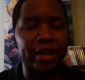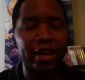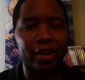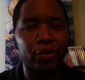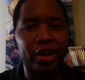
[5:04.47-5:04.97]
and
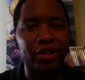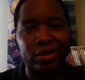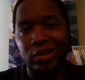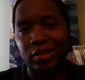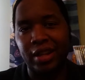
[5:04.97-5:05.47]

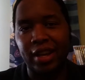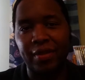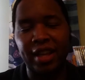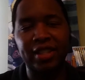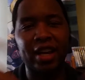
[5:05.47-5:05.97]
decorations.
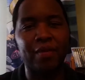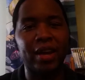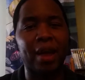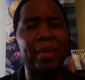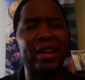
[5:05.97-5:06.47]
And that's kind of
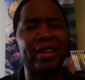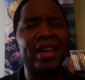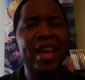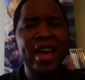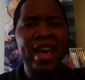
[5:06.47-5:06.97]
it. I
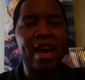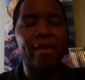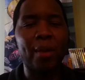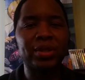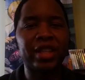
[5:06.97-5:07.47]
mean,
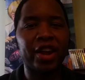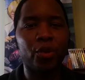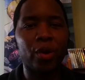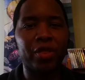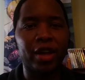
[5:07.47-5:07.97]
if I was
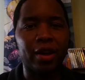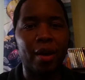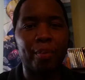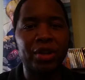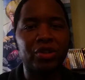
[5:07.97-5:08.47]
there with
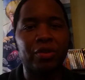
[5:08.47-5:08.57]
a bunch